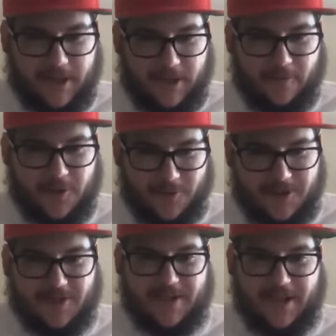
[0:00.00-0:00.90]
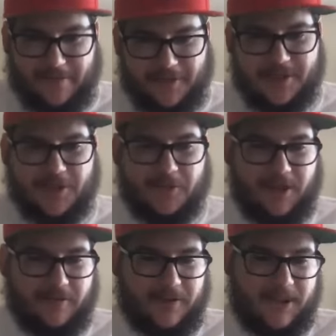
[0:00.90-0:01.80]
Air Force Ones are definitely still
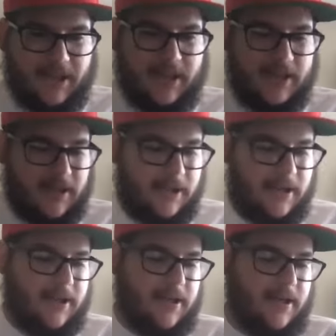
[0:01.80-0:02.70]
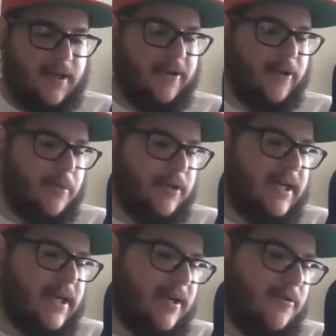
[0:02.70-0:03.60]
relevant. And Nelly put
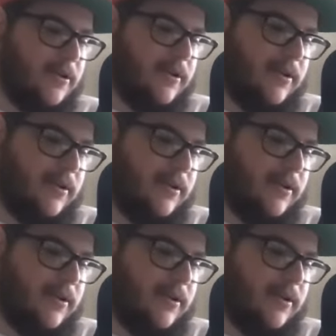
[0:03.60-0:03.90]
that on with